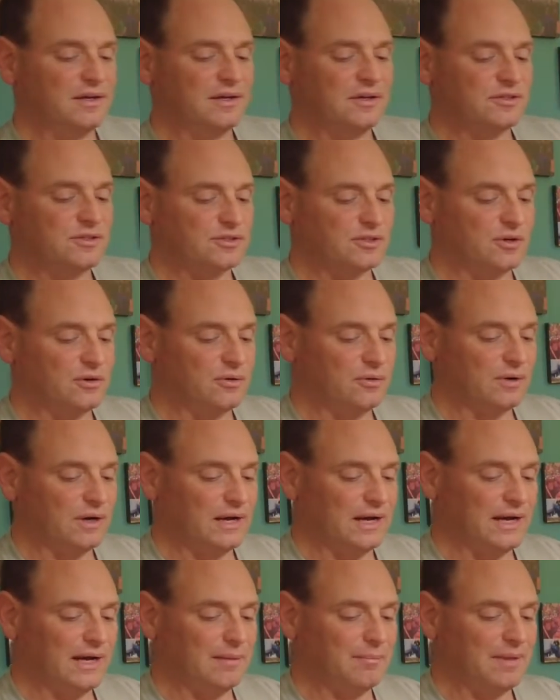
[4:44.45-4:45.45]
so
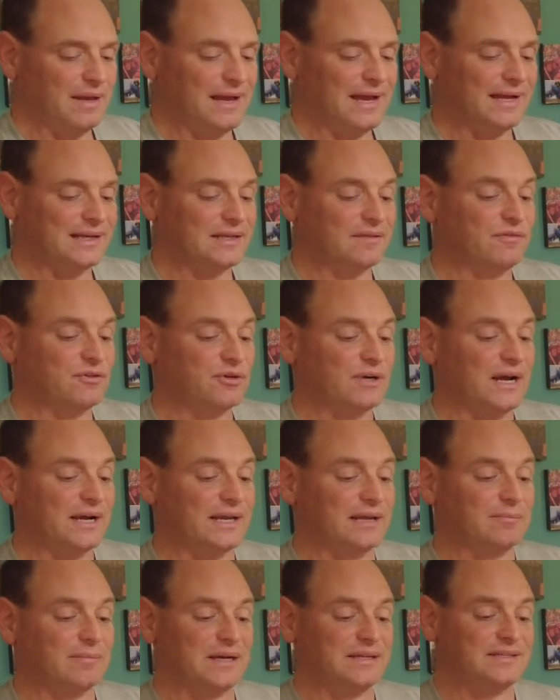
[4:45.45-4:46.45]
I'm active
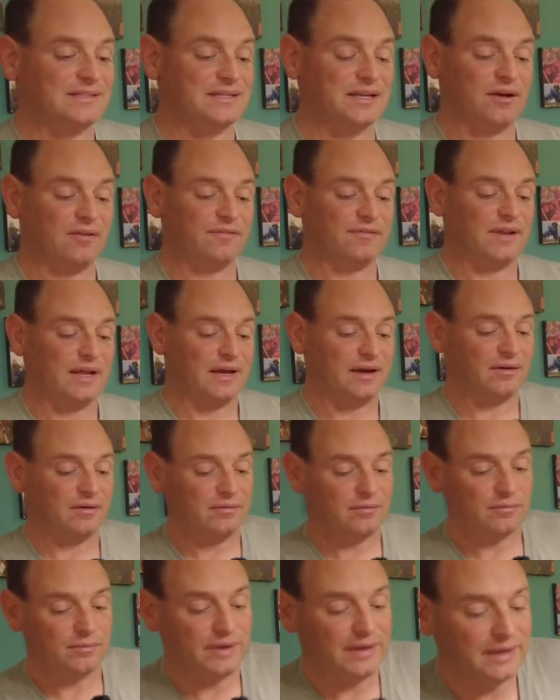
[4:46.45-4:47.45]
tracking myself now,
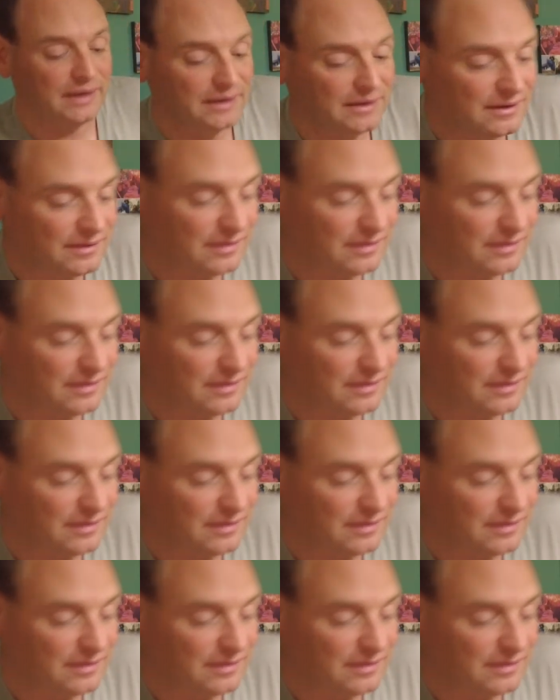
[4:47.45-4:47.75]
right?